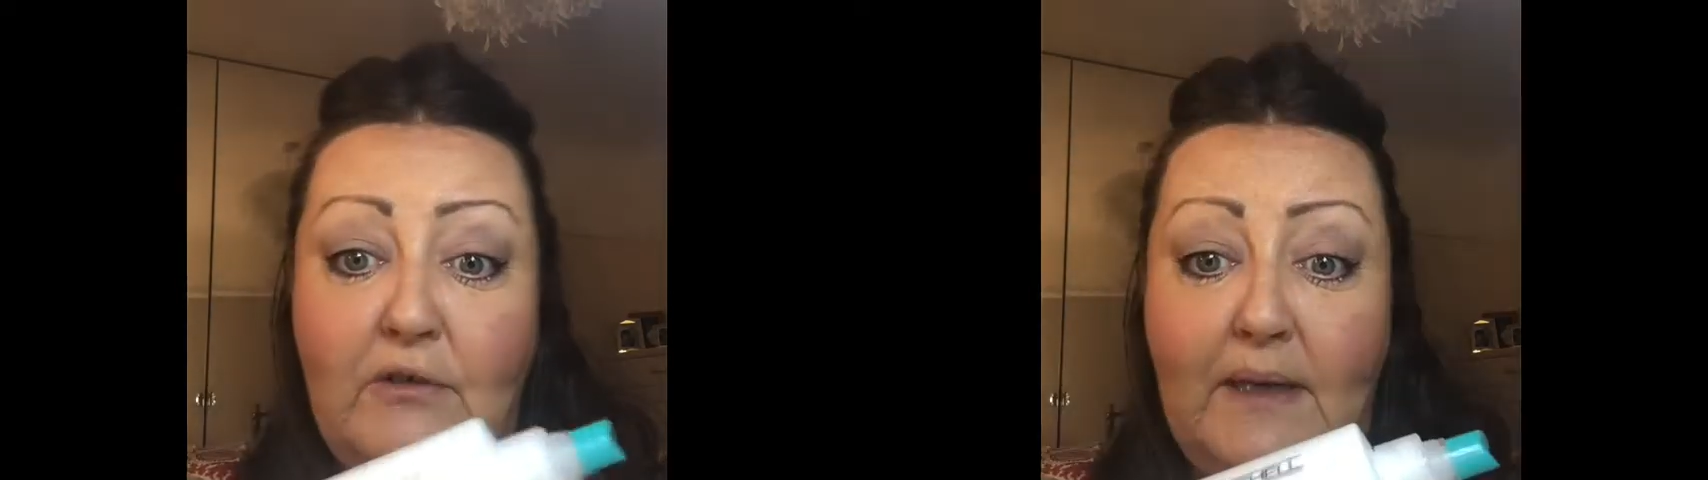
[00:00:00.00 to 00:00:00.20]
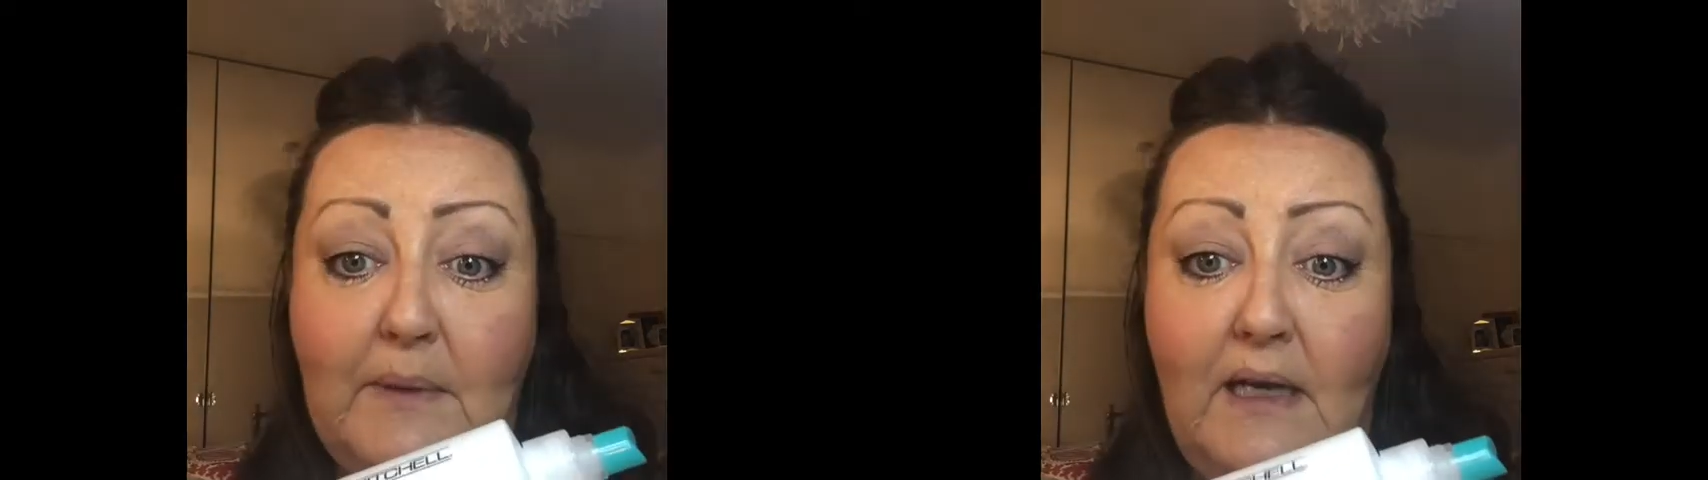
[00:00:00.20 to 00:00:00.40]

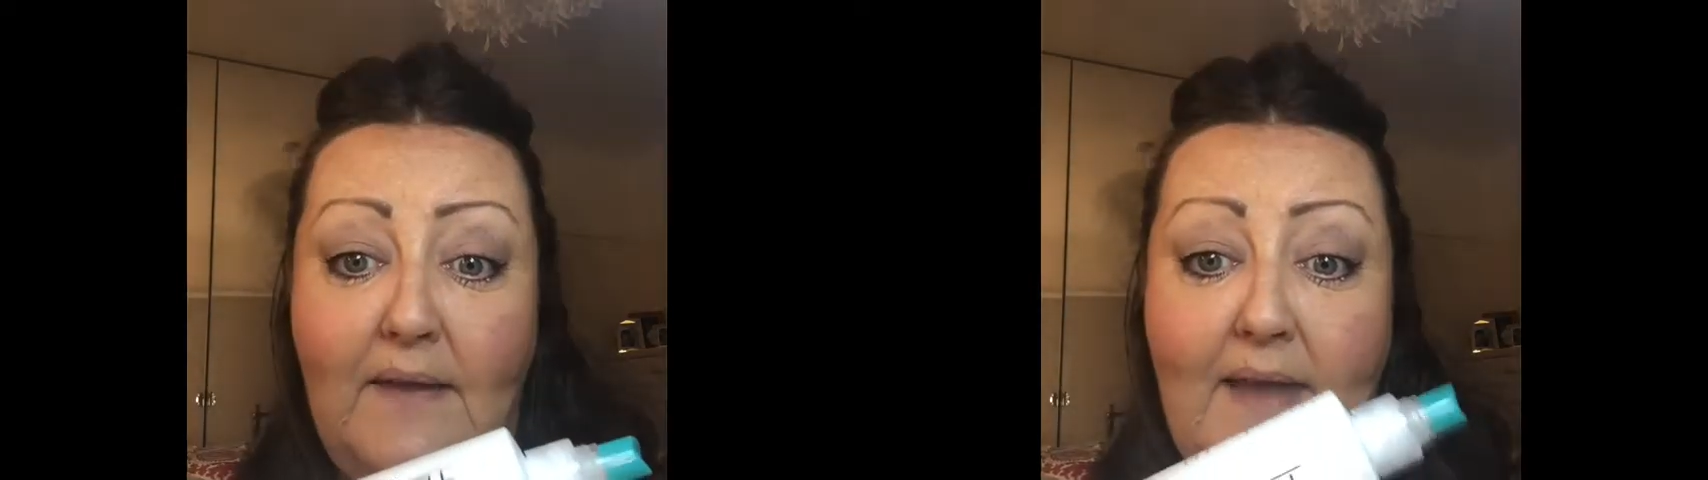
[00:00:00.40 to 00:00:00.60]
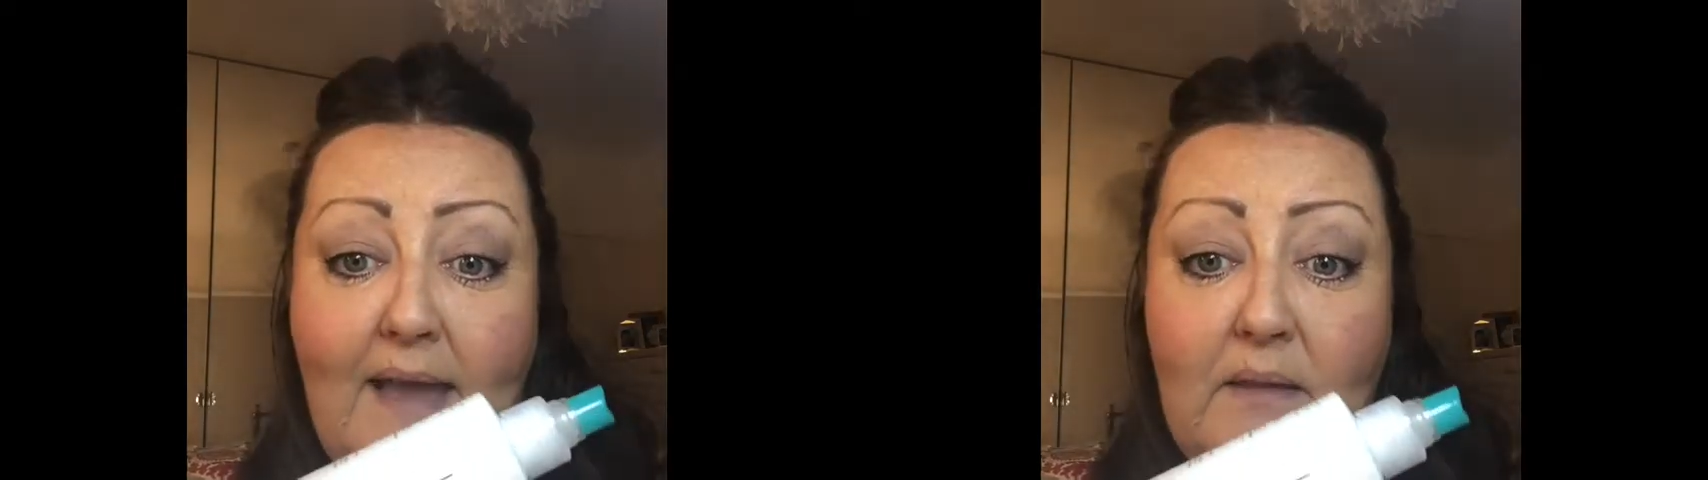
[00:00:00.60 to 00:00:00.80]
or anywhere
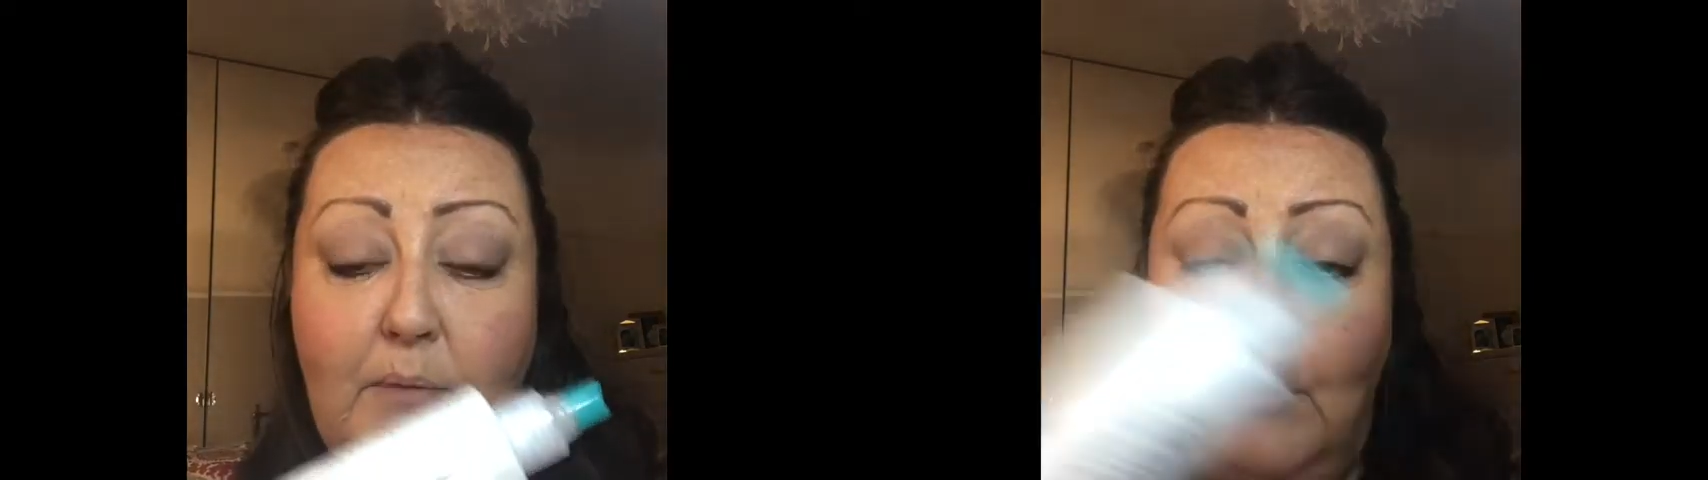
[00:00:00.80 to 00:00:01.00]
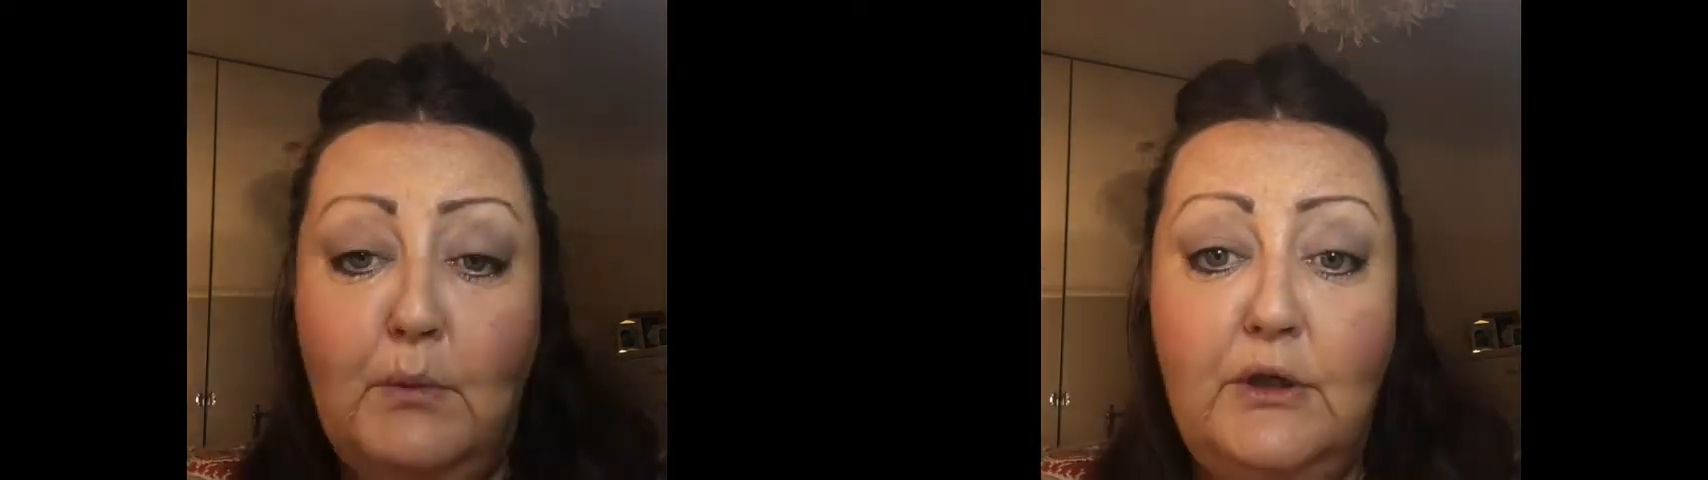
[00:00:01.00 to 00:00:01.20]
like that at the
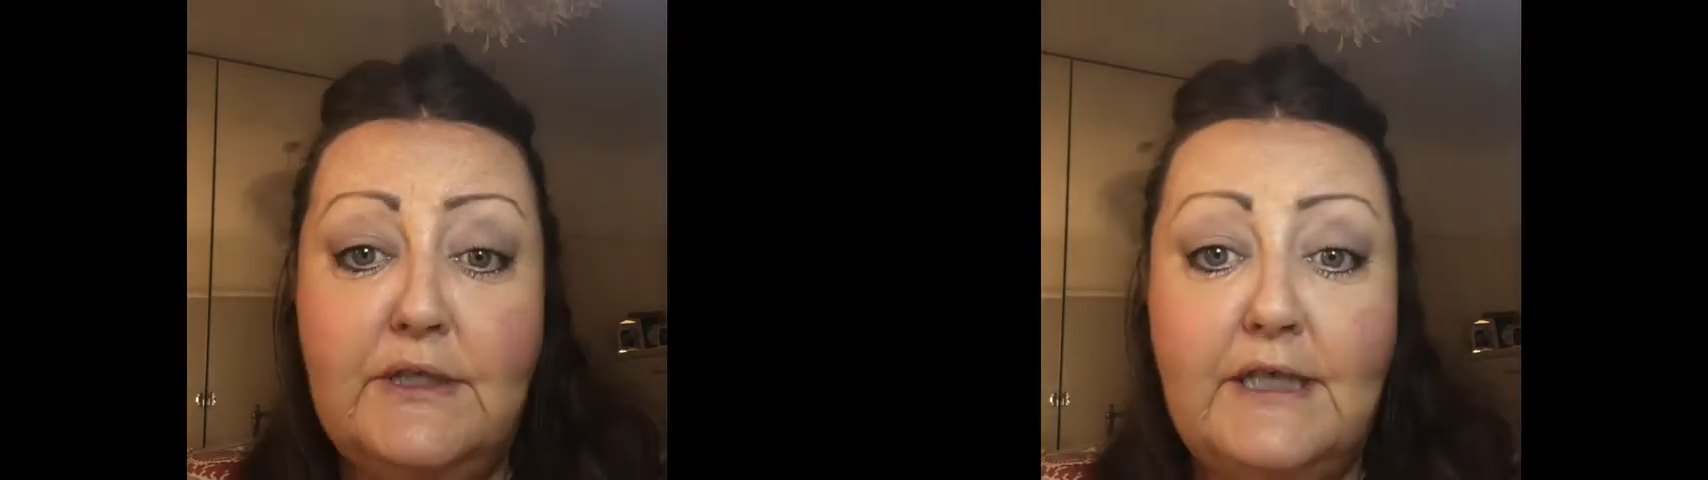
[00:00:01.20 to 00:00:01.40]
moment.